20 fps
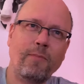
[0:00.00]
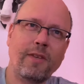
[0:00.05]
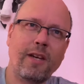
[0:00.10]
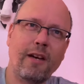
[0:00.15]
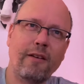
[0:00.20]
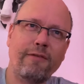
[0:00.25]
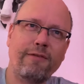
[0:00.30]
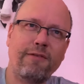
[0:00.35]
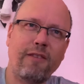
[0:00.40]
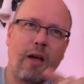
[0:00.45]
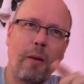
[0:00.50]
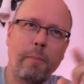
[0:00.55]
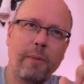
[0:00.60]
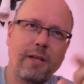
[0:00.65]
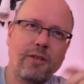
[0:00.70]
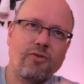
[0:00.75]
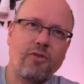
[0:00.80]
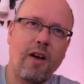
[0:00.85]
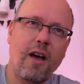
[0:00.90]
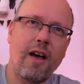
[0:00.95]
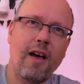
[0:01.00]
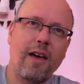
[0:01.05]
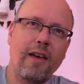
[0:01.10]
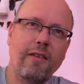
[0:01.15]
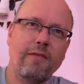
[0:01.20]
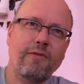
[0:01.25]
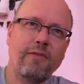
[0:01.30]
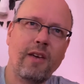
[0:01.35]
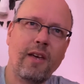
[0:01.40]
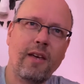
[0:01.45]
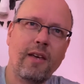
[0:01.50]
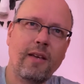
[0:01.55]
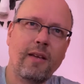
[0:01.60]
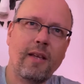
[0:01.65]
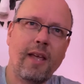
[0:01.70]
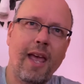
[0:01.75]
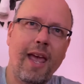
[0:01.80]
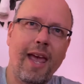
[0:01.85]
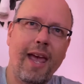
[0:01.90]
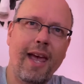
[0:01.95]
a floppy drive,
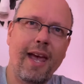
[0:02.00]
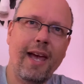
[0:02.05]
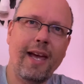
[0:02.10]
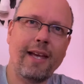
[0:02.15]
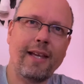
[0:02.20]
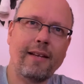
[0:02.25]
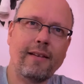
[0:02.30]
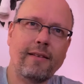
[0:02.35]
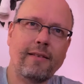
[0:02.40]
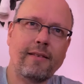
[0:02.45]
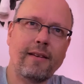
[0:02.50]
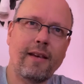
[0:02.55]
and